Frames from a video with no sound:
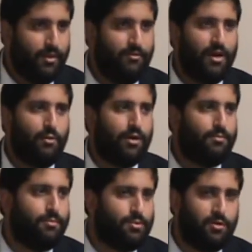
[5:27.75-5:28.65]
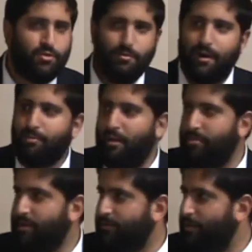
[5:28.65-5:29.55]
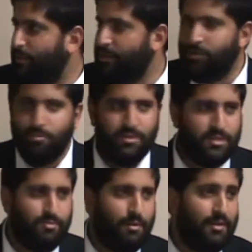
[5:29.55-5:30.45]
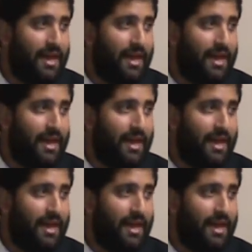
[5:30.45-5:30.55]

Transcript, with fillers: If I want to observe Shabbat properly, if I want to do business properly,